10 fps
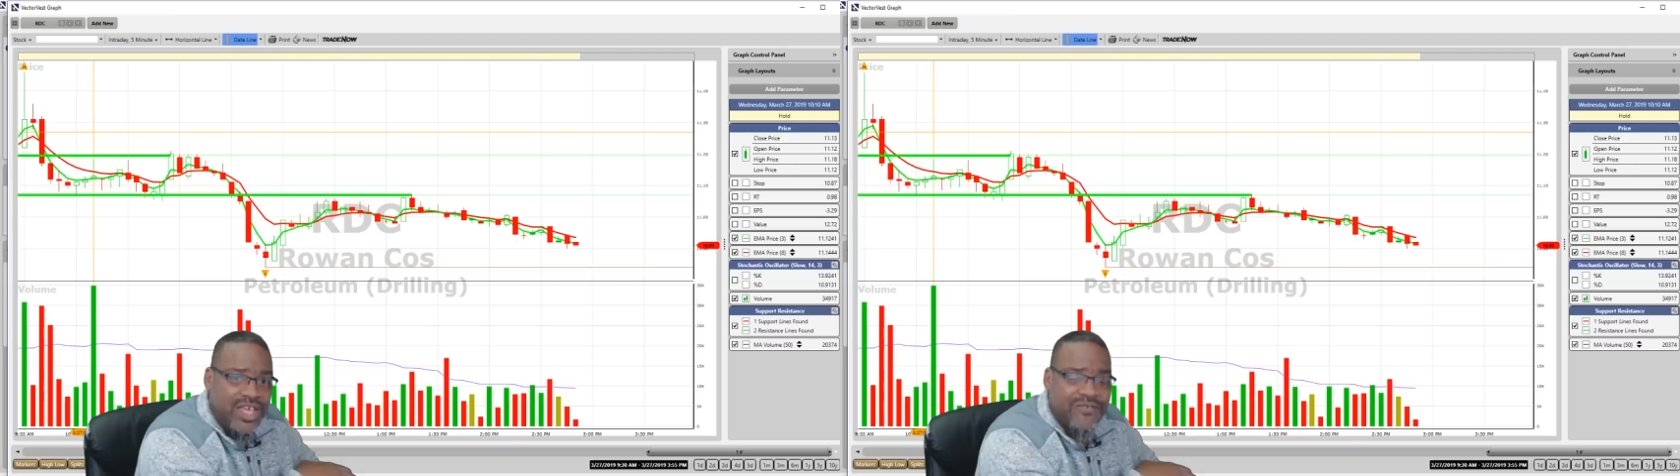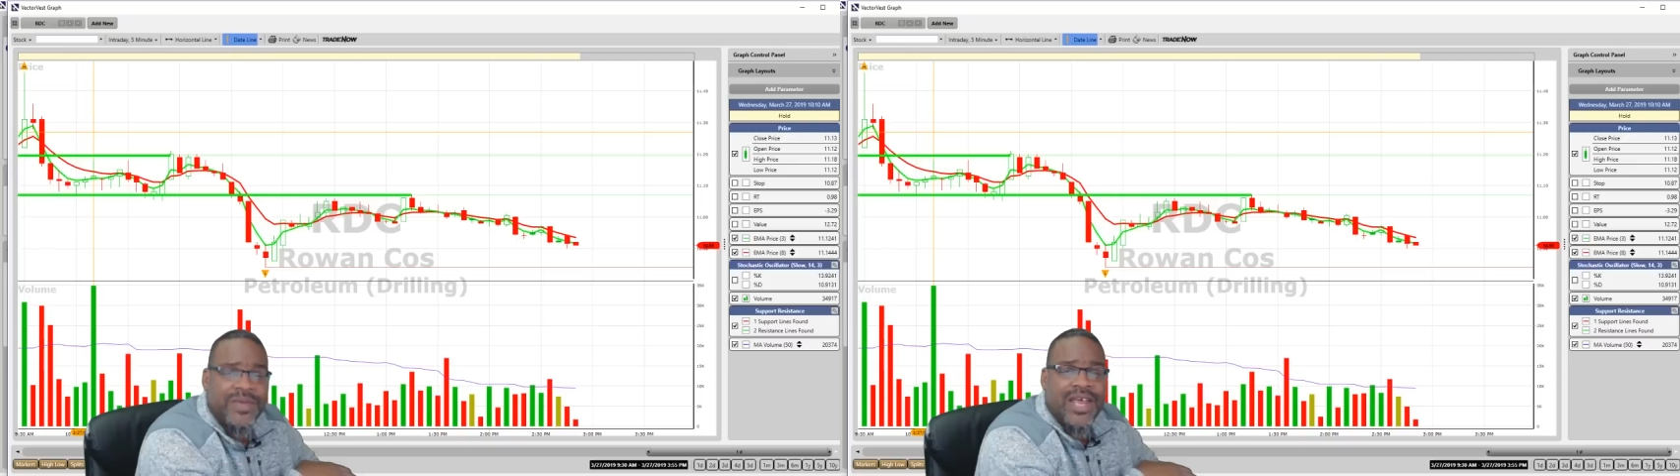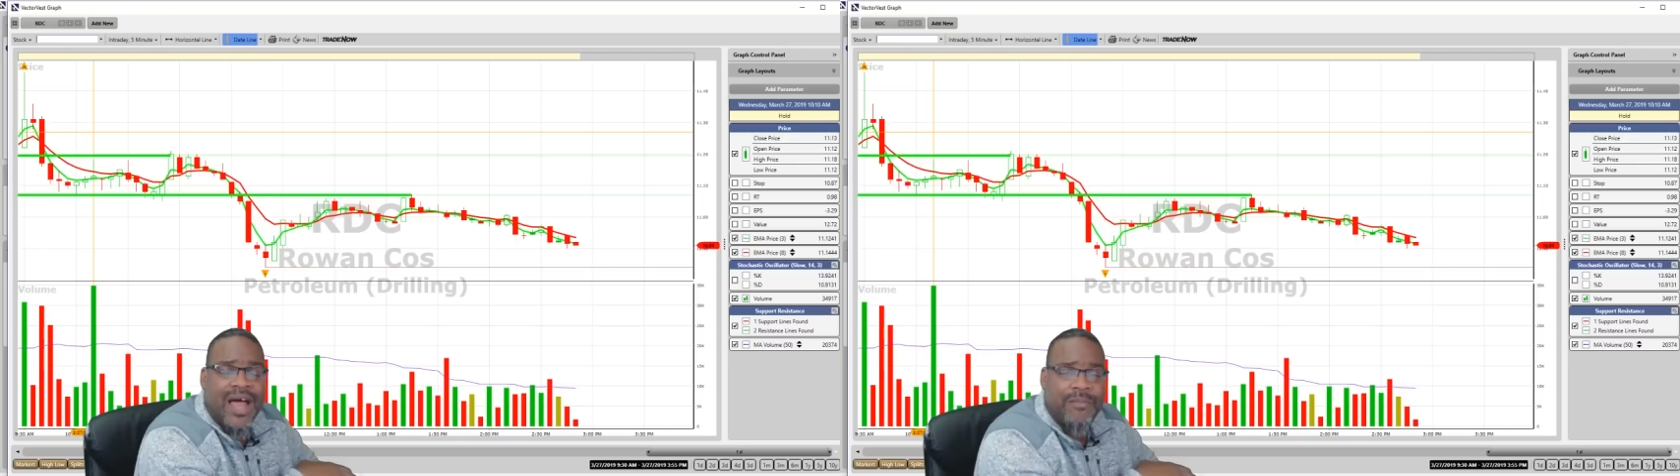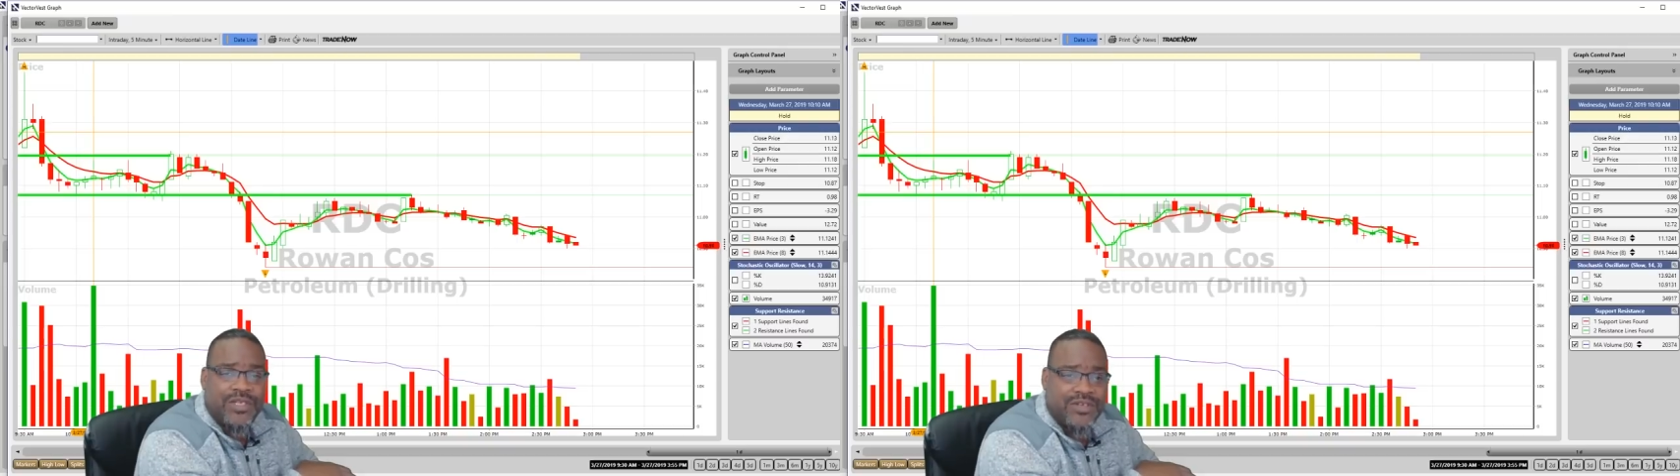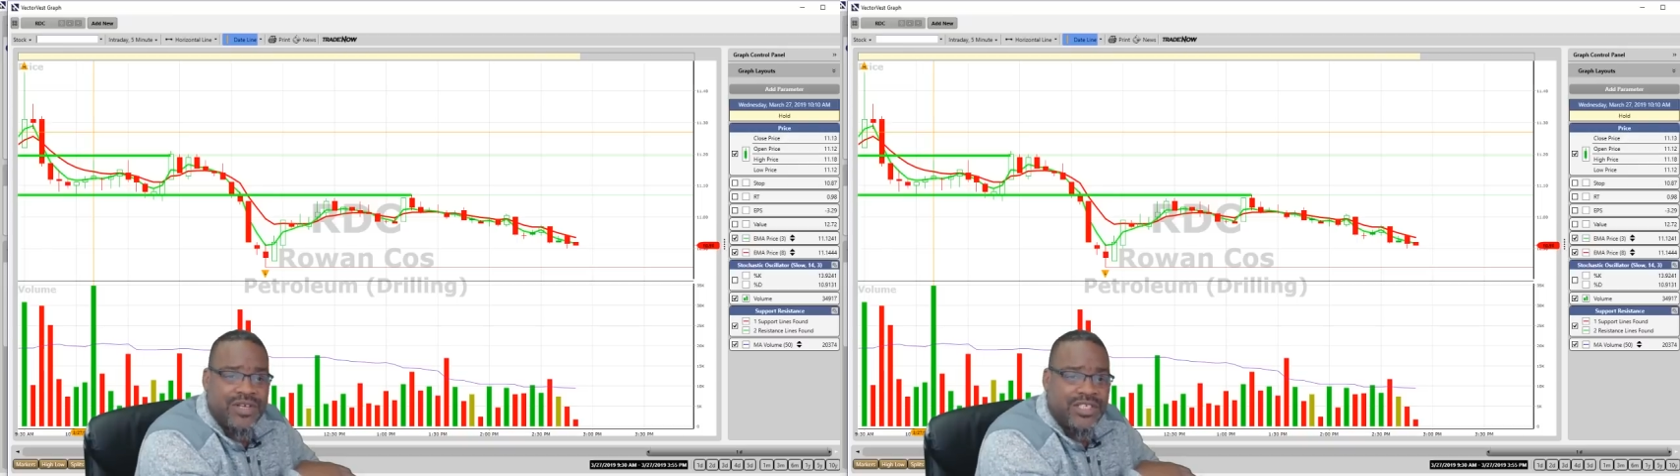me the
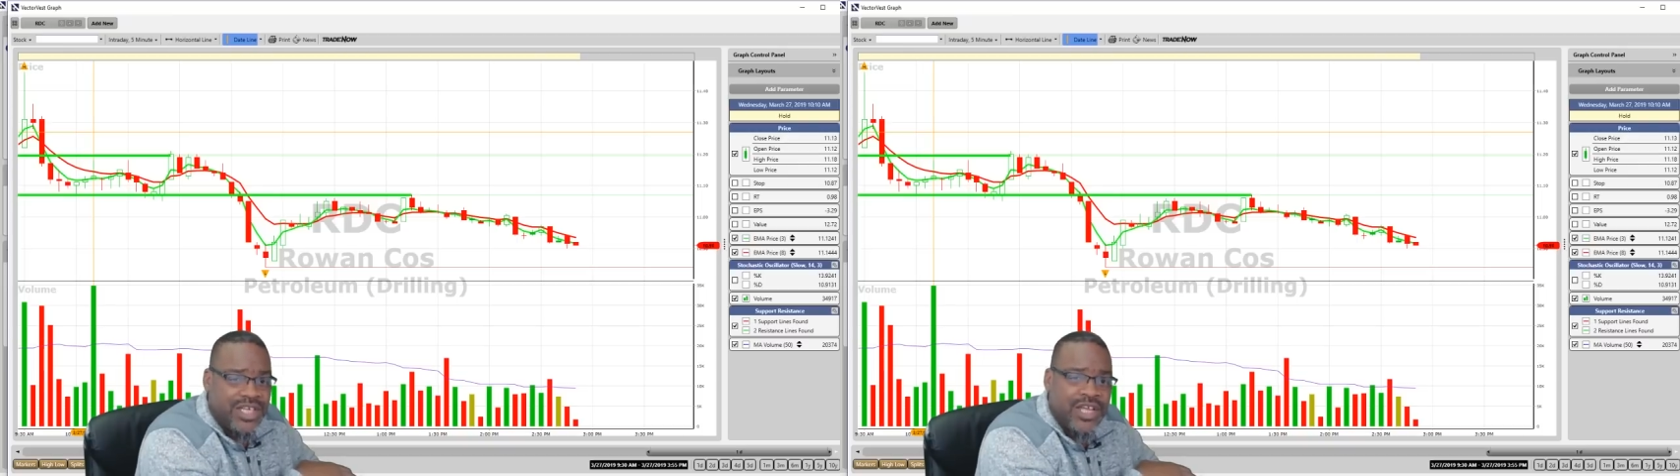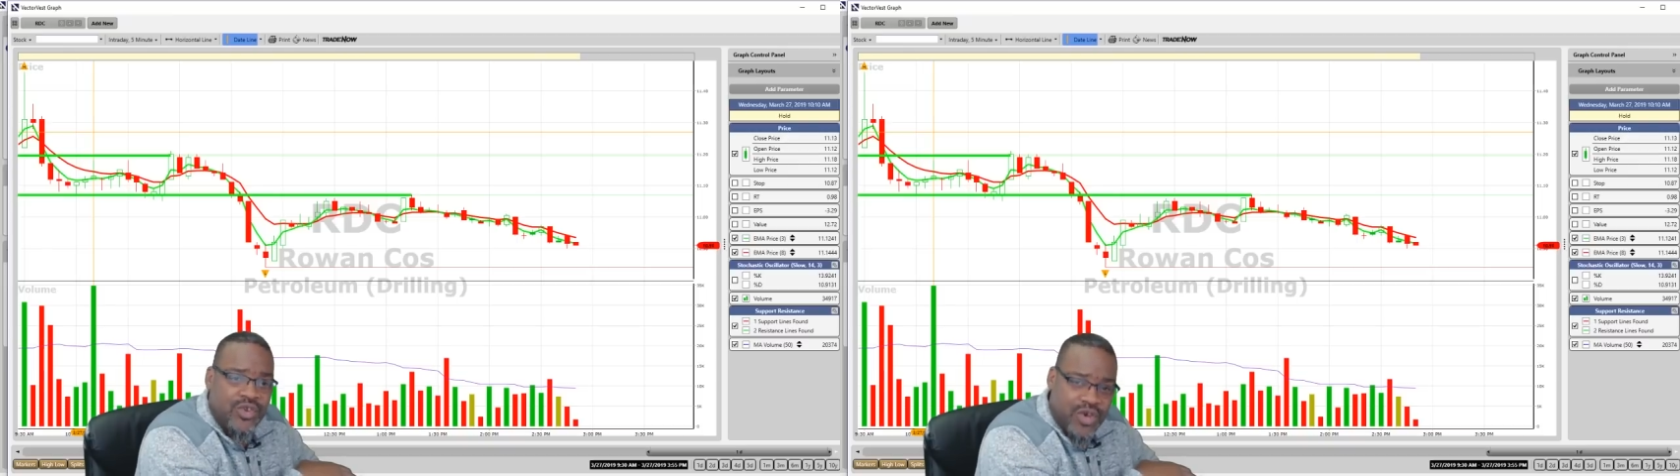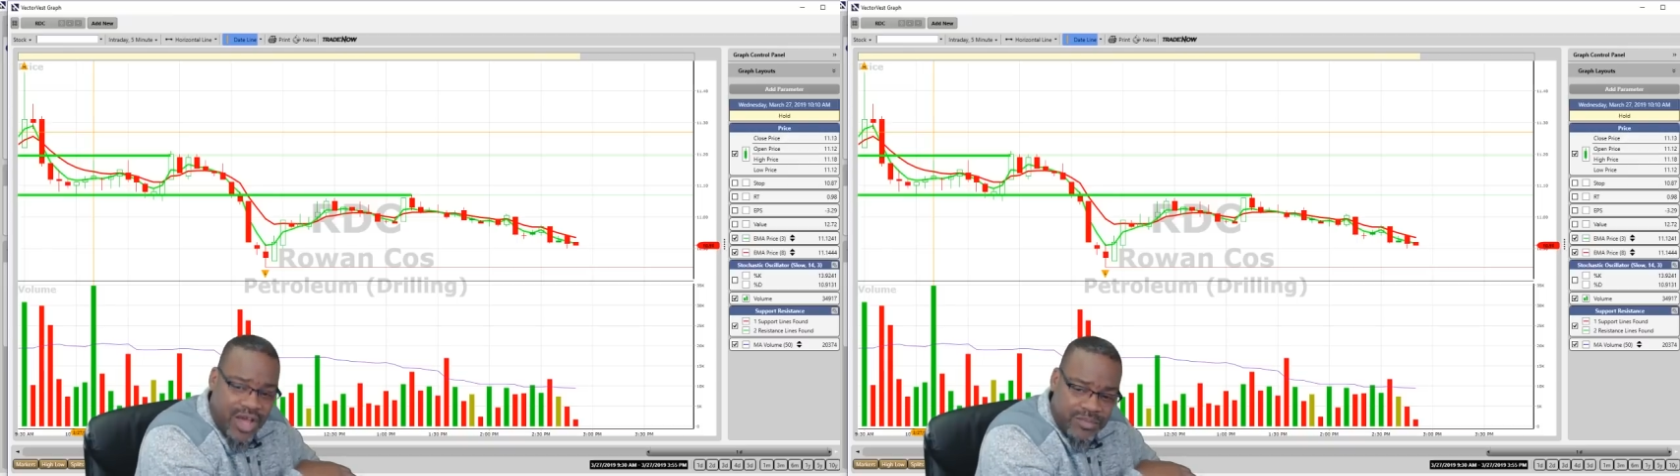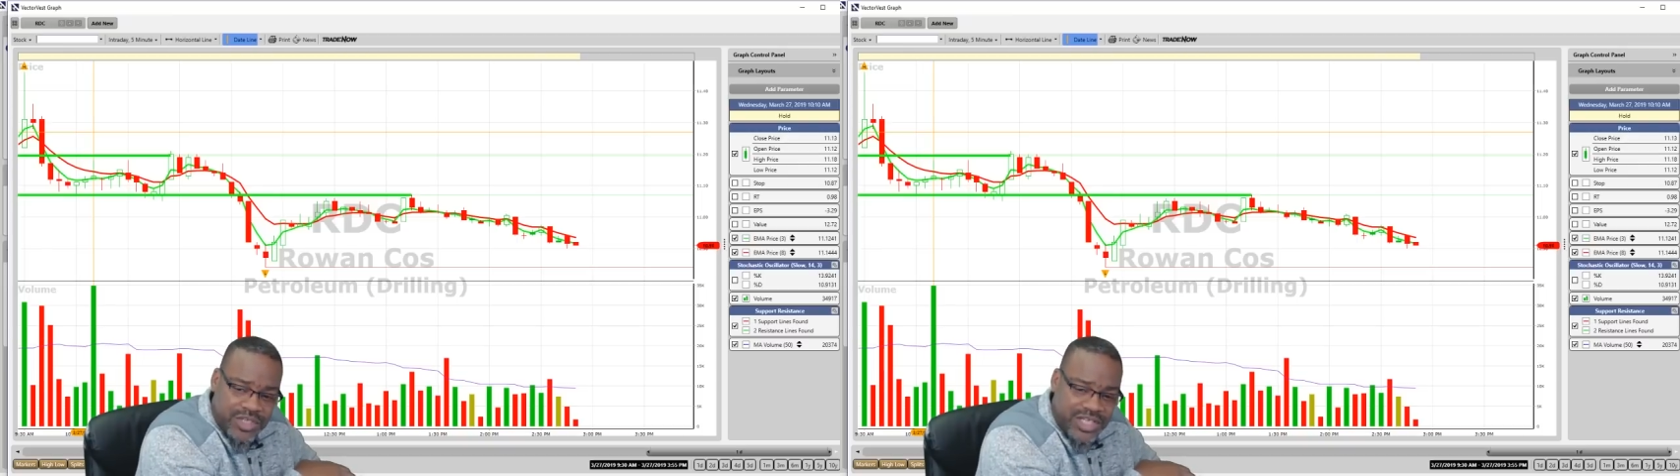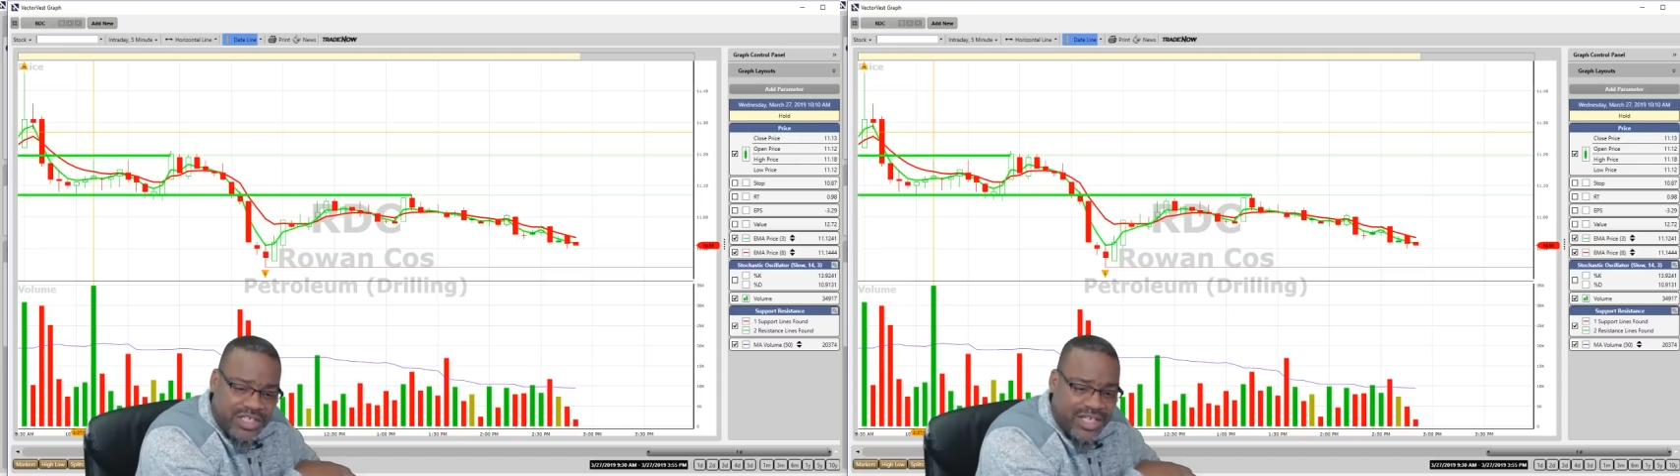opportunity and you come
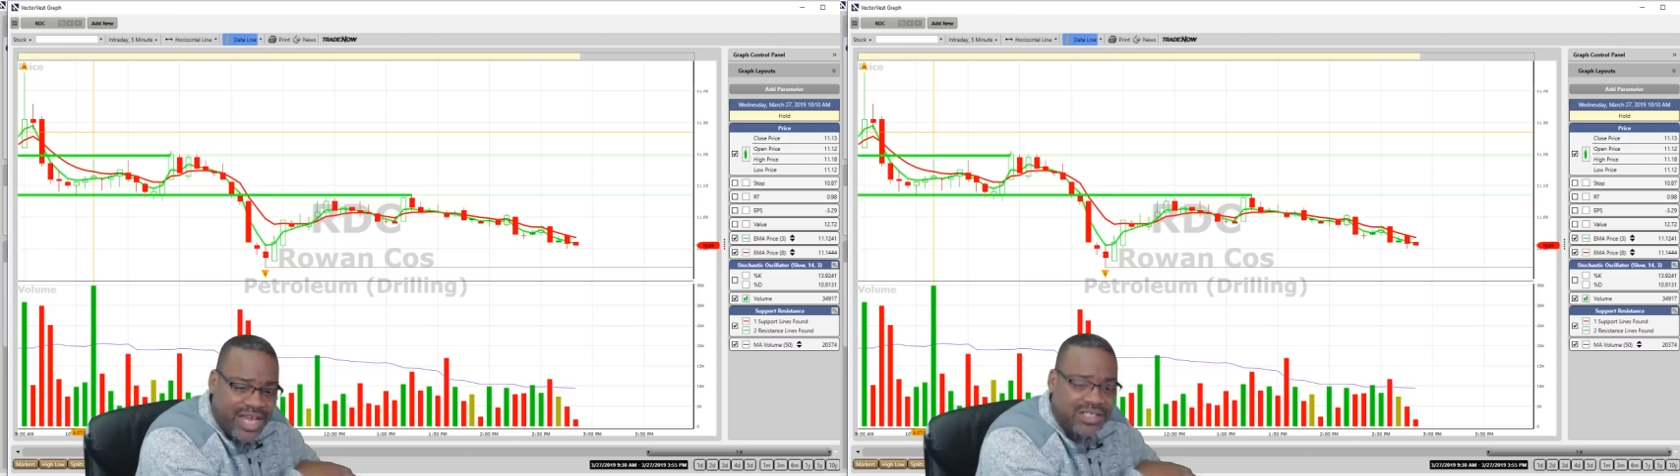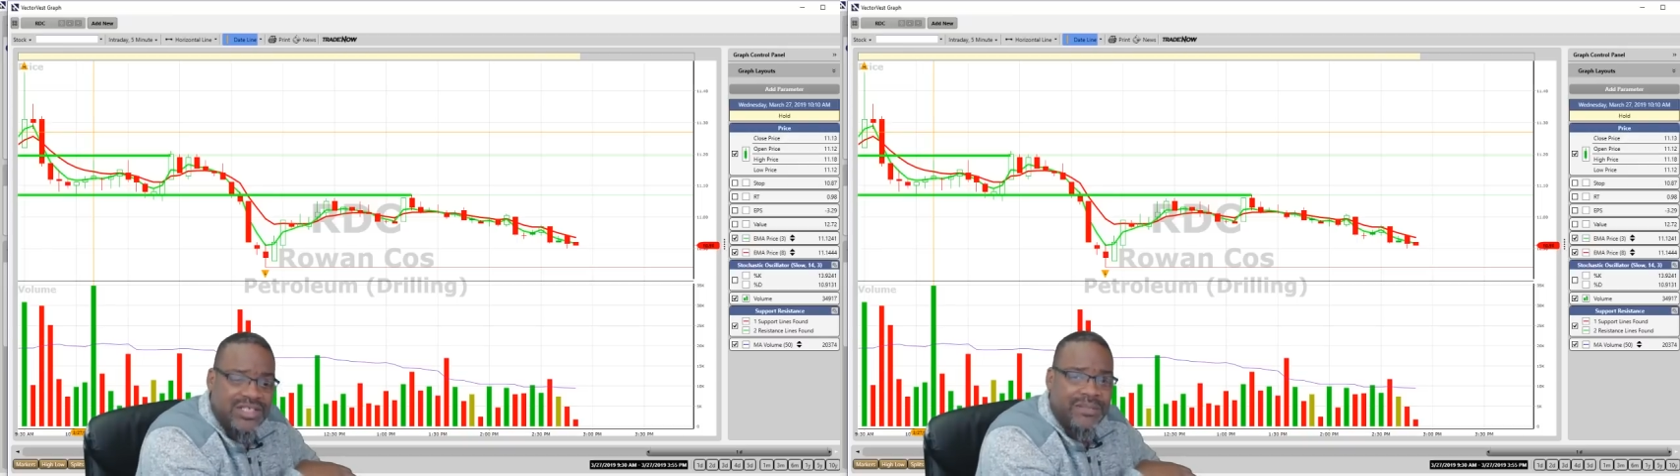to these sessions,